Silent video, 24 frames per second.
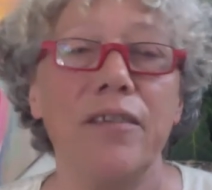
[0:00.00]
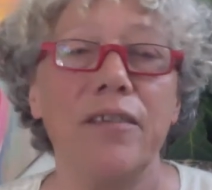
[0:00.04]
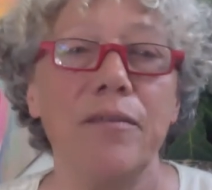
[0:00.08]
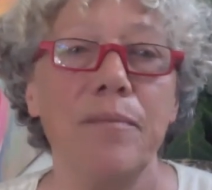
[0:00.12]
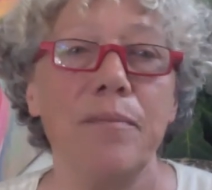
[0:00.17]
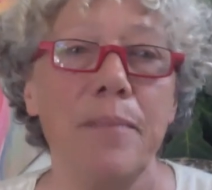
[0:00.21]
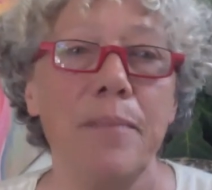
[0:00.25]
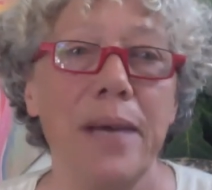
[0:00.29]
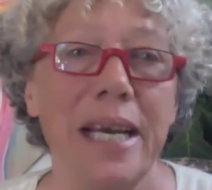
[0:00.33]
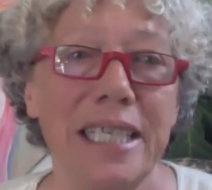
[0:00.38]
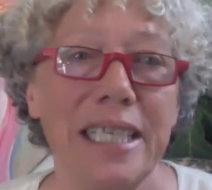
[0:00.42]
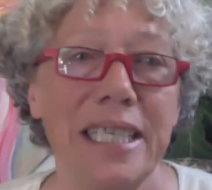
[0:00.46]
of
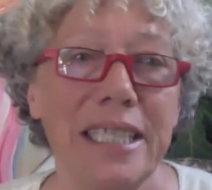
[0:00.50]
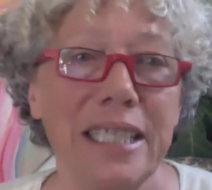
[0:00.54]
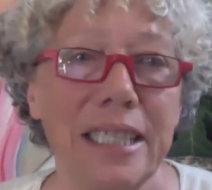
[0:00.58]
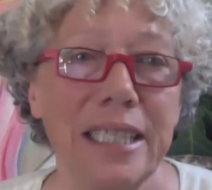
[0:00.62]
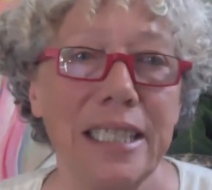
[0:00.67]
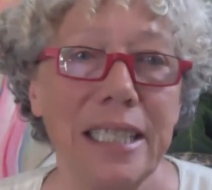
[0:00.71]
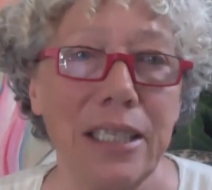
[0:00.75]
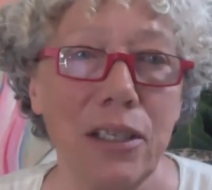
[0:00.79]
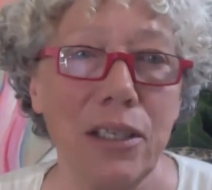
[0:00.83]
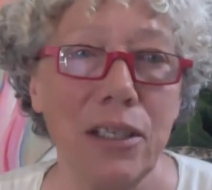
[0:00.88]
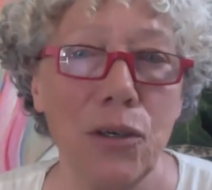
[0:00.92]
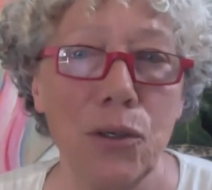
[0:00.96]
matter
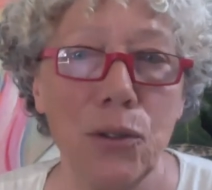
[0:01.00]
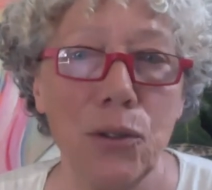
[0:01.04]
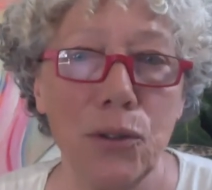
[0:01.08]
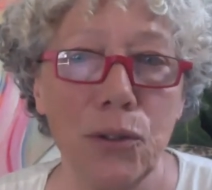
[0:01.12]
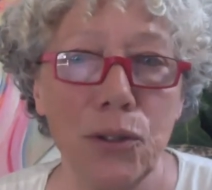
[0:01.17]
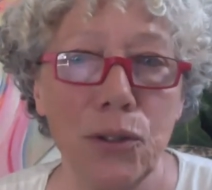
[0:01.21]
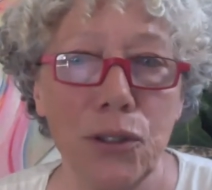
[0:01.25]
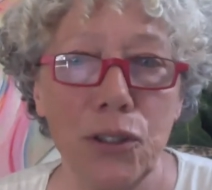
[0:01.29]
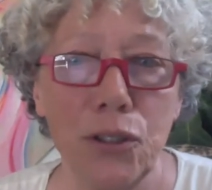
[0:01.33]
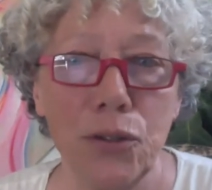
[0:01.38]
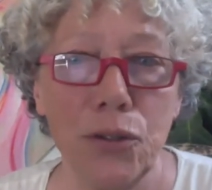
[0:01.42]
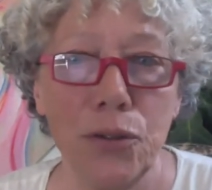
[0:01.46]
that
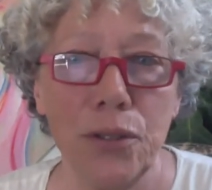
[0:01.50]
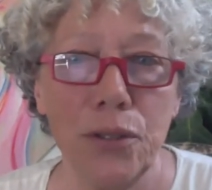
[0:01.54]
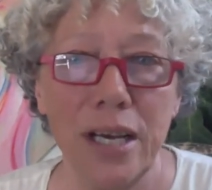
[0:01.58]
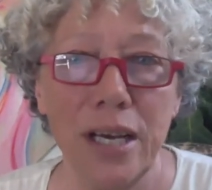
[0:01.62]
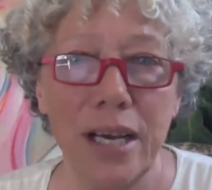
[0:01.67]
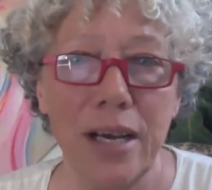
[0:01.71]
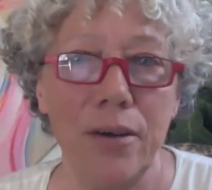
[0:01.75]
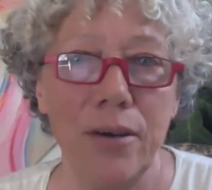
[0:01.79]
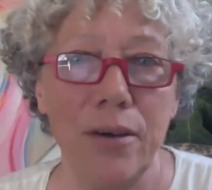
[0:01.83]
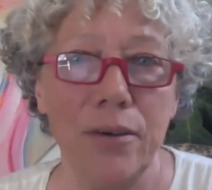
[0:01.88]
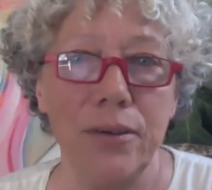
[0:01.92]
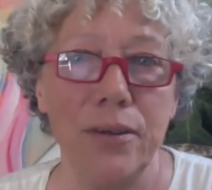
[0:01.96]
holds you
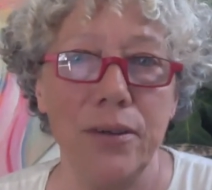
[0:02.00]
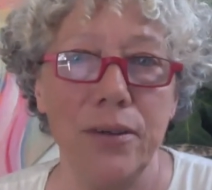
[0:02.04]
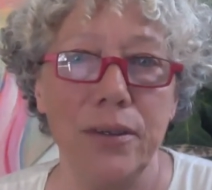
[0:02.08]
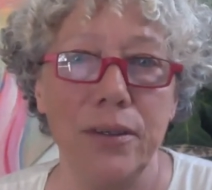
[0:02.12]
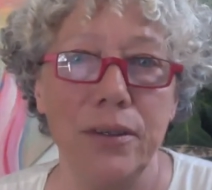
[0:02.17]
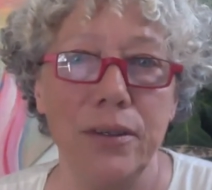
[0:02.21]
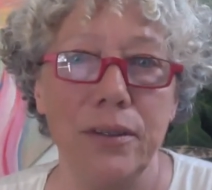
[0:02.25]
down.